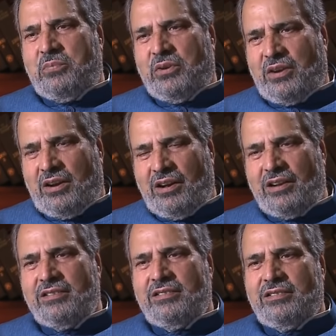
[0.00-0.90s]

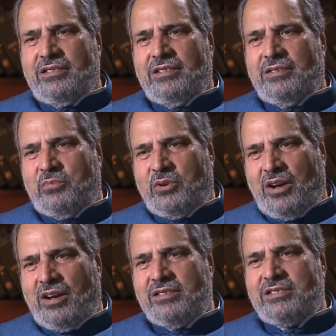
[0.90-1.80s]
Burhan, uh,
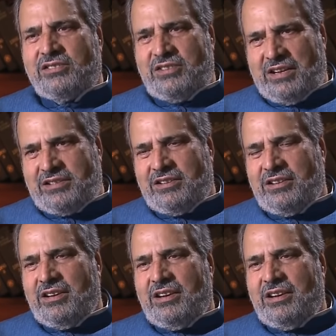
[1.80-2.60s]
Burhan's death